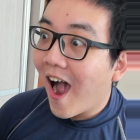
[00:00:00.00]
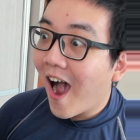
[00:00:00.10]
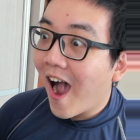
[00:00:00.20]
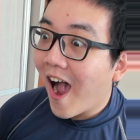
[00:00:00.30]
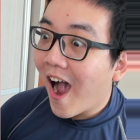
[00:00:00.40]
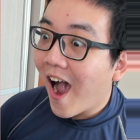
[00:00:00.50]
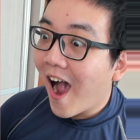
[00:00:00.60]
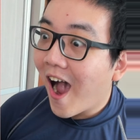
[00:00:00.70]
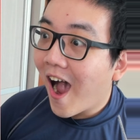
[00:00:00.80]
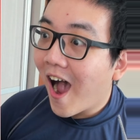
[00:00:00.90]

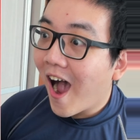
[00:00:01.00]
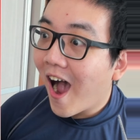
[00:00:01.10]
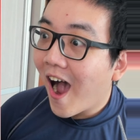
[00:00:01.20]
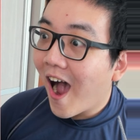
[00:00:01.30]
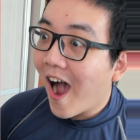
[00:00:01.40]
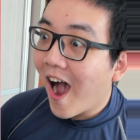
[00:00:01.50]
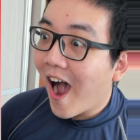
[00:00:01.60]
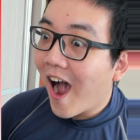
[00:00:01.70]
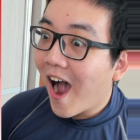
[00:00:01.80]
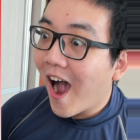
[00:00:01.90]

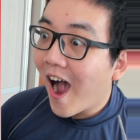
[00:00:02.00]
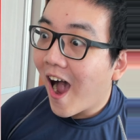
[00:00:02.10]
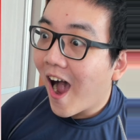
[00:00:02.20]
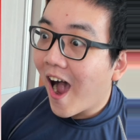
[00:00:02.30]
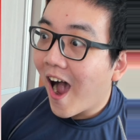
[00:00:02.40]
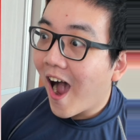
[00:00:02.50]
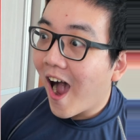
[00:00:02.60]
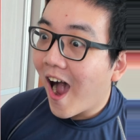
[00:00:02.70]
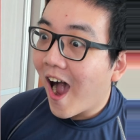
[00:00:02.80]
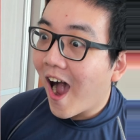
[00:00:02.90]

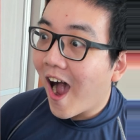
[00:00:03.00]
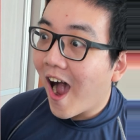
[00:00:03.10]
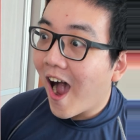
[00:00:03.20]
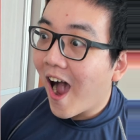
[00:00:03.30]
No words are spoken by the person on screen.